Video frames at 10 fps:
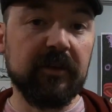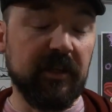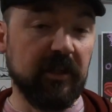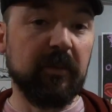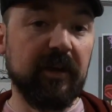
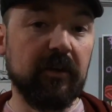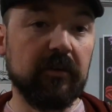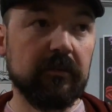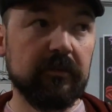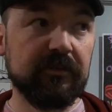in the
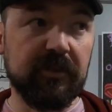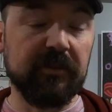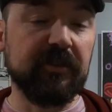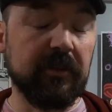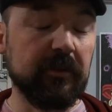mail to the
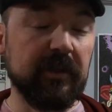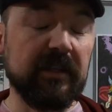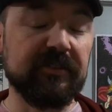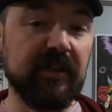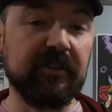southern
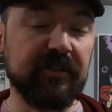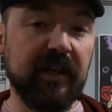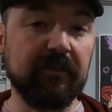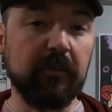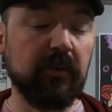United States to
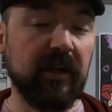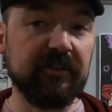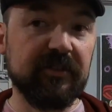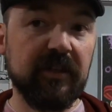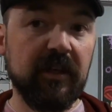have it
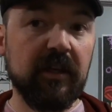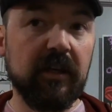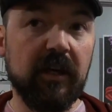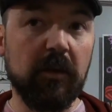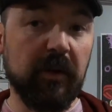pressed
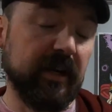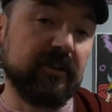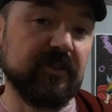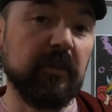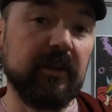when I got
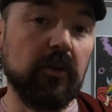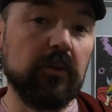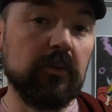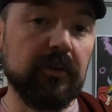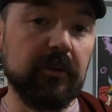somebody
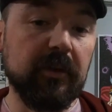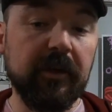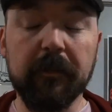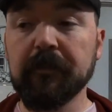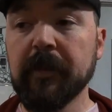local who can do it here.